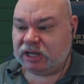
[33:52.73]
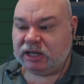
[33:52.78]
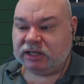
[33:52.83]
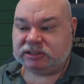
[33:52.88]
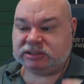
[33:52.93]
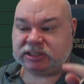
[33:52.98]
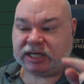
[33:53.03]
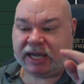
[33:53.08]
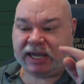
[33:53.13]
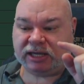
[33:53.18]

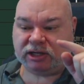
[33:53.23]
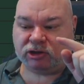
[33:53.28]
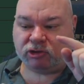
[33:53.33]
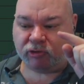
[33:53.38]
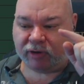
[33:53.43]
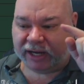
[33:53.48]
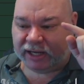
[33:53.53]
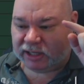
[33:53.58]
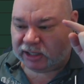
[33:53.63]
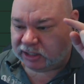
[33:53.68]
take
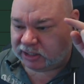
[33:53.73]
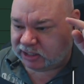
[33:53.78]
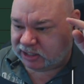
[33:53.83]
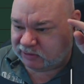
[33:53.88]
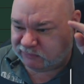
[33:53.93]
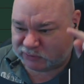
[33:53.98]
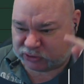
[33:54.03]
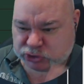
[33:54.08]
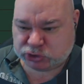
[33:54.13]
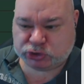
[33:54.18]
Great
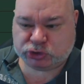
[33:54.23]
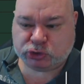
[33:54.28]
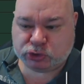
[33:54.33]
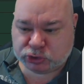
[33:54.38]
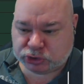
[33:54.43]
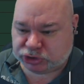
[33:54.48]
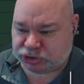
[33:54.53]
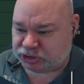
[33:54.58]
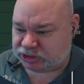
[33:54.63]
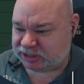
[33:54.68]
Cleave as soon
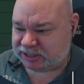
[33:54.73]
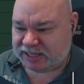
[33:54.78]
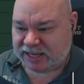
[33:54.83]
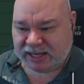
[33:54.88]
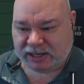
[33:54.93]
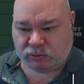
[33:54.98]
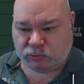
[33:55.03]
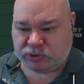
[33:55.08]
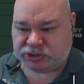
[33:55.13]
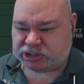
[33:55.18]
as you can get
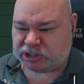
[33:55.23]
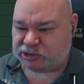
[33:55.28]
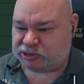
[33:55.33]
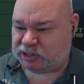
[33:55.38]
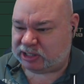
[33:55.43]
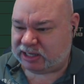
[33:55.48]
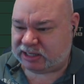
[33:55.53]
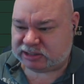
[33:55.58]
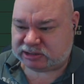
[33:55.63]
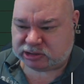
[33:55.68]
it, which I
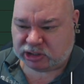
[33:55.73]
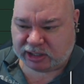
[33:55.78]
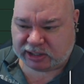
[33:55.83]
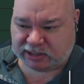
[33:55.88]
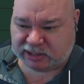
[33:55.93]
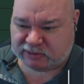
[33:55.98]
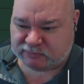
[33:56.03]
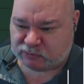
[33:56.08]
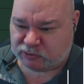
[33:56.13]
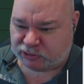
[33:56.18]
think is like
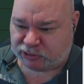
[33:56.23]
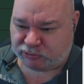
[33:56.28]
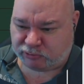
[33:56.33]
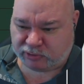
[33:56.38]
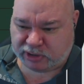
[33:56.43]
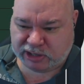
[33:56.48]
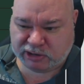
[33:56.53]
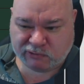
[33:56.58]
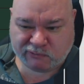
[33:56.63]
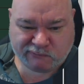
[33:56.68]
level
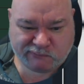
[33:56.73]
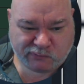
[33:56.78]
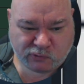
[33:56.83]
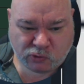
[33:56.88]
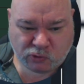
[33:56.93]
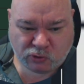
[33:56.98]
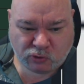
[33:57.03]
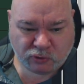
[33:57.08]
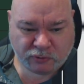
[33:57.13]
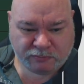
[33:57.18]
3 or
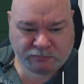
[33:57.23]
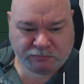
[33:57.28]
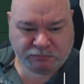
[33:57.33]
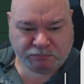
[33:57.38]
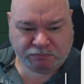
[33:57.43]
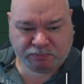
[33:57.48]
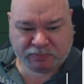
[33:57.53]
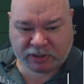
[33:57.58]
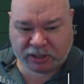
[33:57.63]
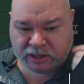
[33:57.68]
4.
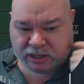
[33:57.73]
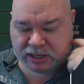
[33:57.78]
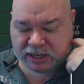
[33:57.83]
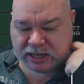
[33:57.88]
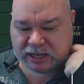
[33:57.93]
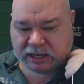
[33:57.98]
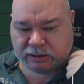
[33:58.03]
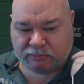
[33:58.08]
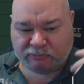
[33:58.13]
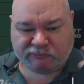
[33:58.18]

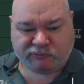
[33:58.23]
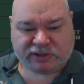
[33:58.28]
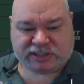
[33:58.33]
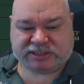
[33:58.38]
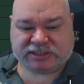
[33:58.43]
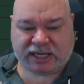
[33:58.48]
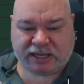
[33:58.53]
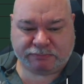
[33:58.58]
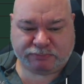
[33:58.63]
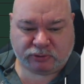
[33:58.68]
For
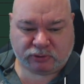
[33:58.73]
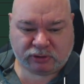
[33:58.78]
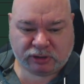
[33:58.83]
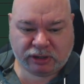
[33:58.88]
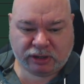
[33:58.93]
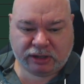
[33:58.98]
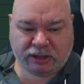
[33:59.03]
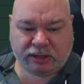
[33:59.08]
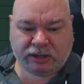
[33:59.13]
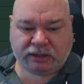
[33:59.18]
example,
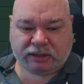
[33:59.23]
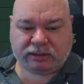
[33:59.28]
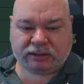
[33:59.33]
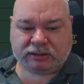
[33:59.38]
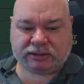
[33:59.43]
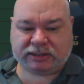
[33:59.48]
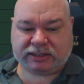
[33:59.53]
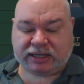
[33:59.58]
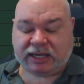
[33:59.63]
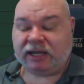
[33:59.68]

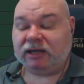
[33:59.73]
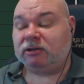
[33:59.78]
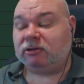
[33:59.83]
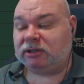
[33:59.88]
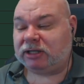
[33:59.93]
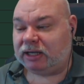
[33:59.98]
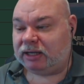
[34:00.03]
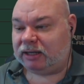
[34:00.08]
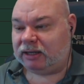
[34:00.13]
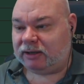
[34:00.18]

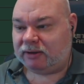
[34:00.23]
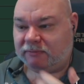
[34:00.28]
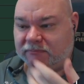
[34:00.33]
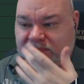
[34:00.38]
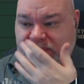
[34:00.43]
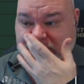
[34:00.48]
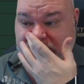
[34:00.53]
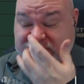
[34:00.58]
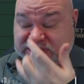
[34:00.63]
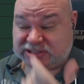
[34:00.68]
Kelgar
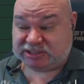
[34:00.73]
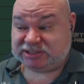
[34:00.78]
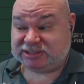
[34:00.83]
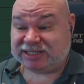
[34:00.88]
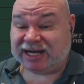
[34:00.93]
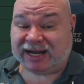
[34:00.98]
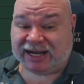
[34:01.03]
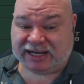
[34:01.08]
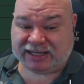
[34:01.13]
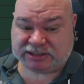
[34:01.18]

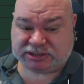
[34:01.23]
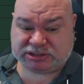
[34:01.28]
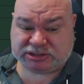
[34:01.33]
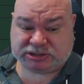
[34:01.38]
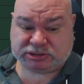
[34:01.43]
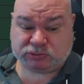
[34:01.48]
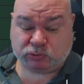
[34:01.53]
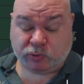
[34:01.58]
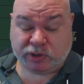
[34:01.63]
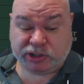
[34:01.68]

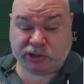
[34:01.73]
starts, when